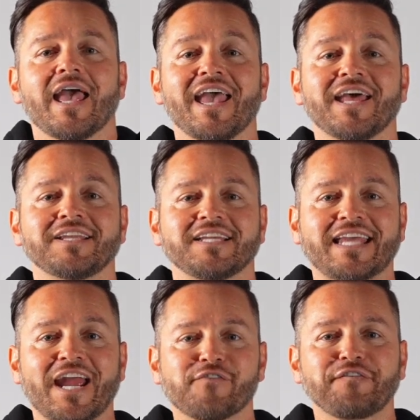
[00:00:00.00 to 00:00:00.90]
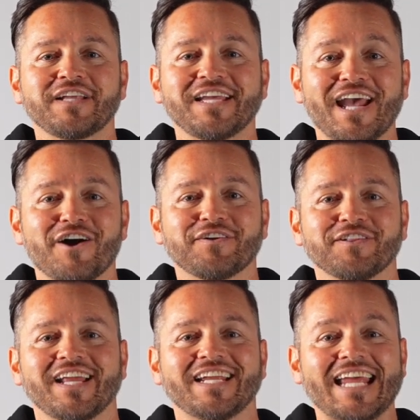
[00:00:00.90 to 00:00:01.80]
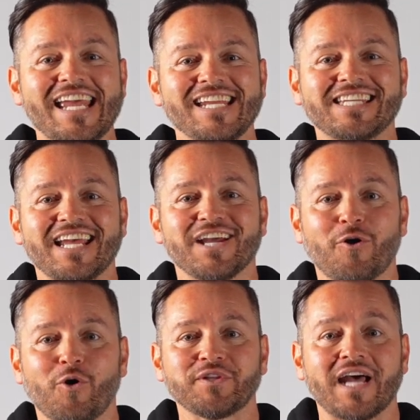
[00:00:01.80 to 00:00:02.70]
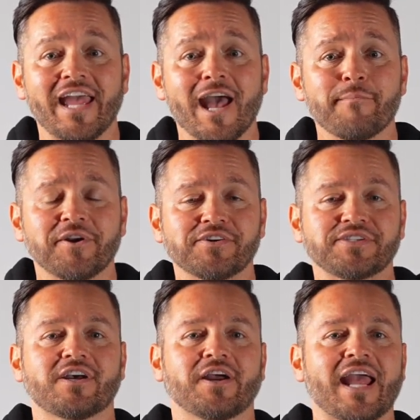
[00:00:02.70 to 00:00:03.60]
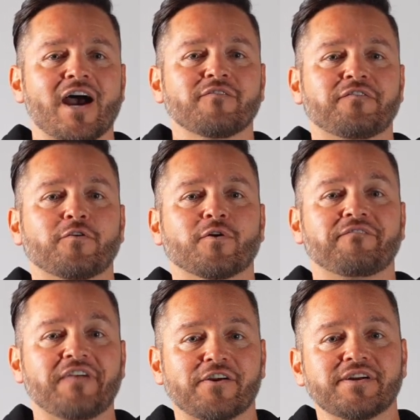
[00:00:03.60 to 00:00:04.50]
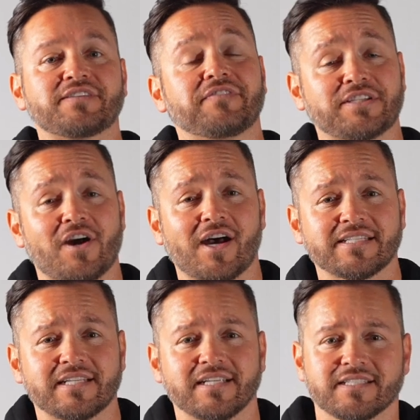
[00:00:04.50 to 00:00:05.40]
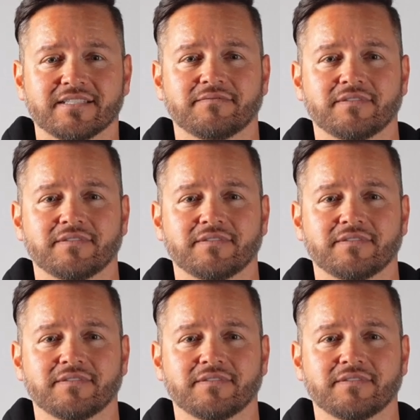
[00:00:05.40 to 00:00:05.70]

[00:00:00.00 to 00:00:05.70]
And carefully calculated intake hole diameters account for various viscosities.